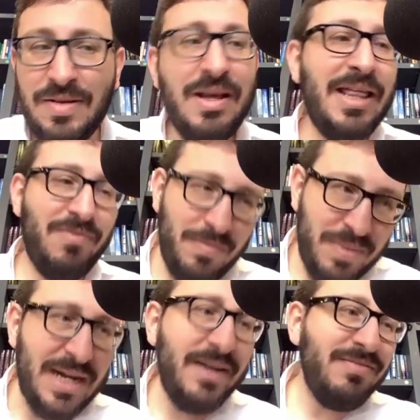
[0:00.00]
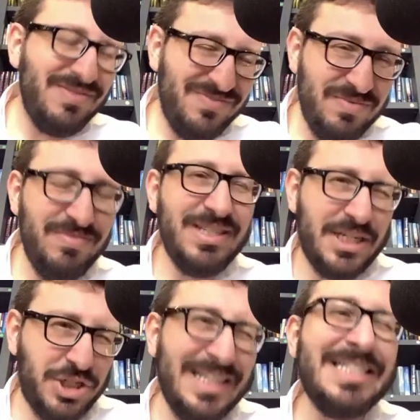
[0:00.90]
And the Ramban
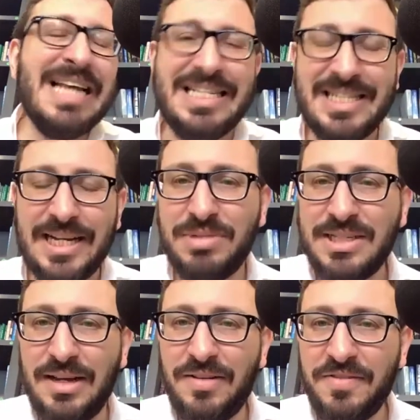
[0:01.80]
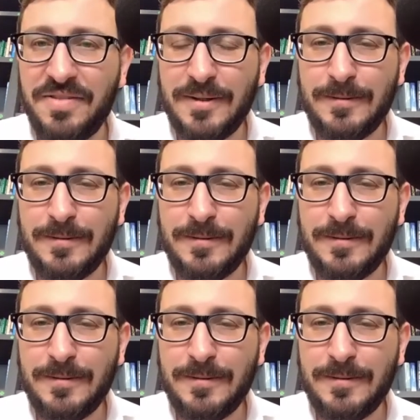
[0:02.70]
essentially says it himself.